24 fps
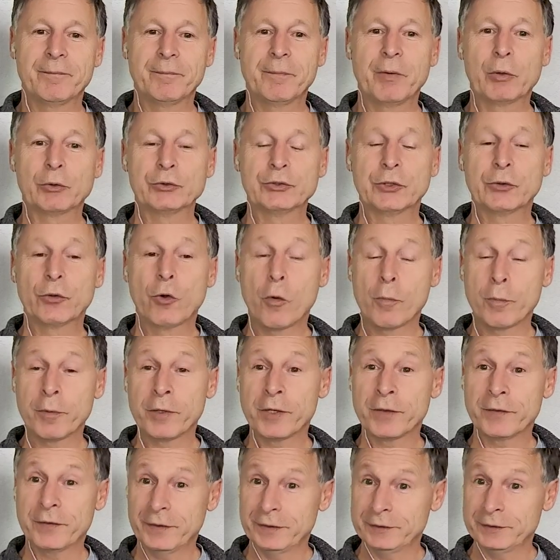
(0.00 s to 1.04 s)
because the
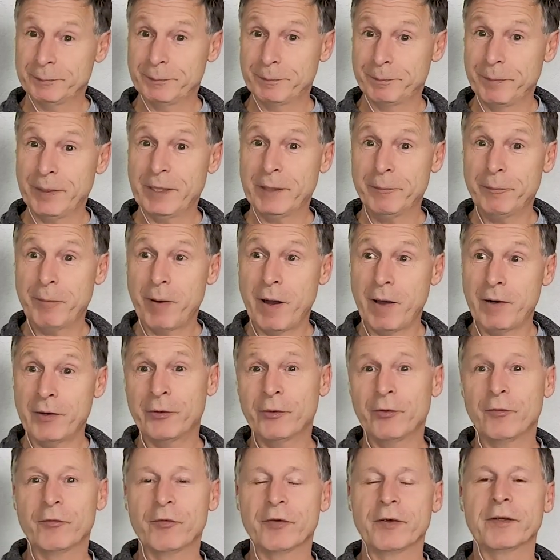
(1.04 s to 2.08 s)
community is big part
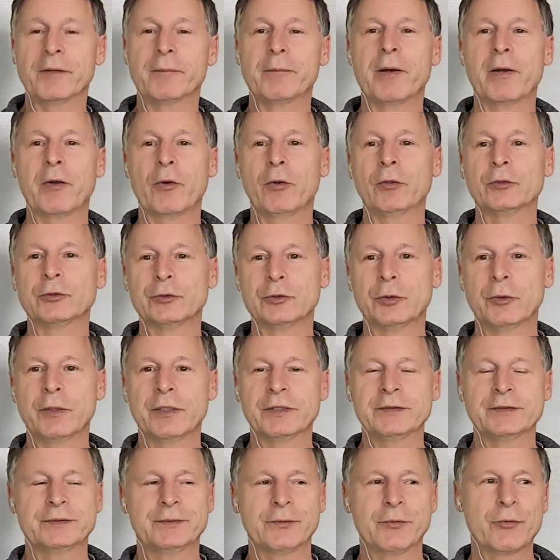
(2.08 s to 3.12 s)
of it, but also
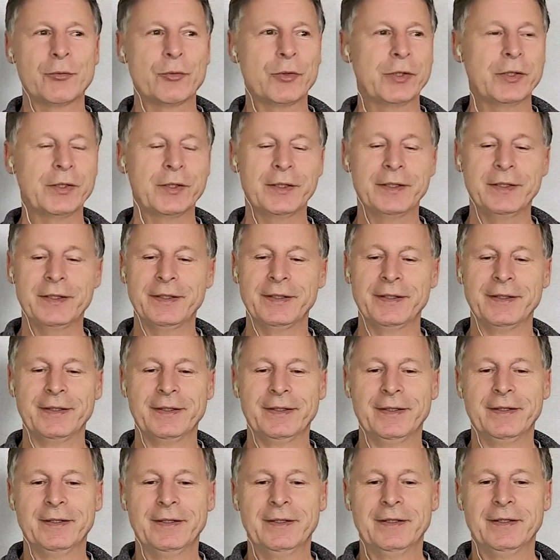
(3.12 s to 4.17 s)
has really.
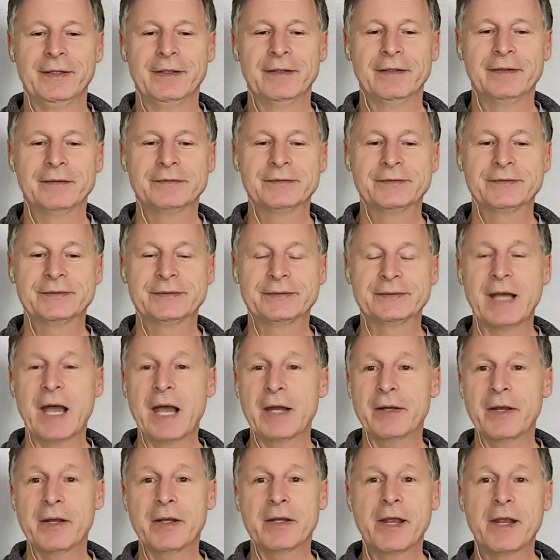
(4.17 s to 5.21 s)

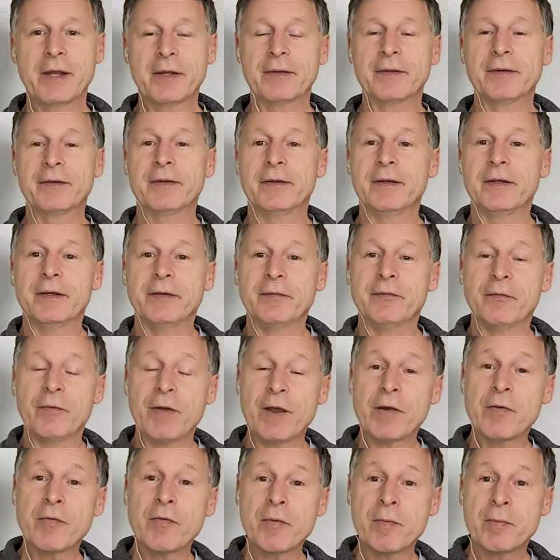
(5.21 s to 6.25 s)
They
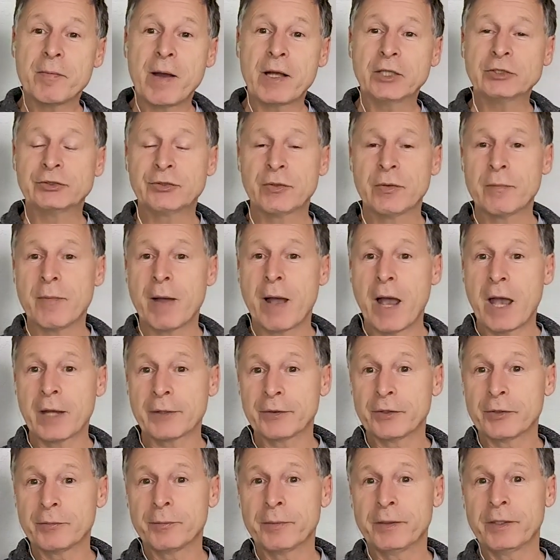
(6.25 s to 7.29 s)
very much
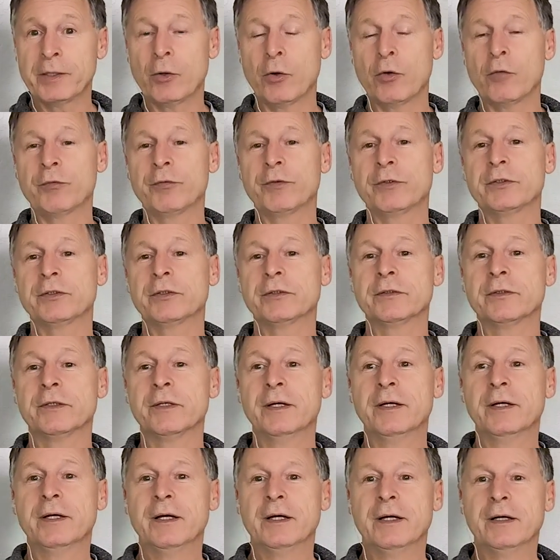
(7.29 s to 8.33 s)
reminded me of the
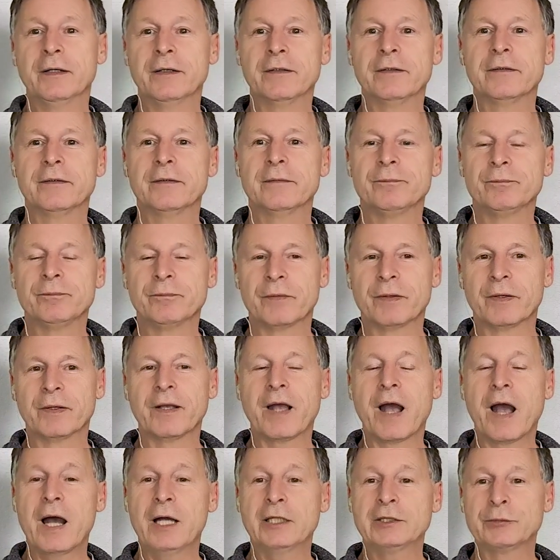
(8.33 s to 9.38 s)

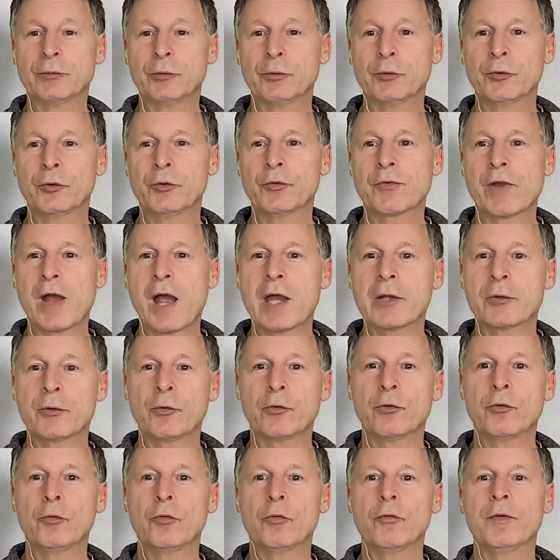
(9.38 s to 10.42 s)
guys what you tried to
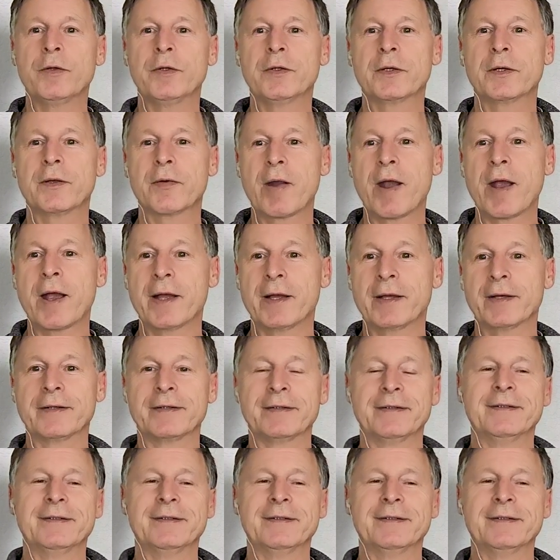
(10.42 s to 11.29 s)
do with the Greg,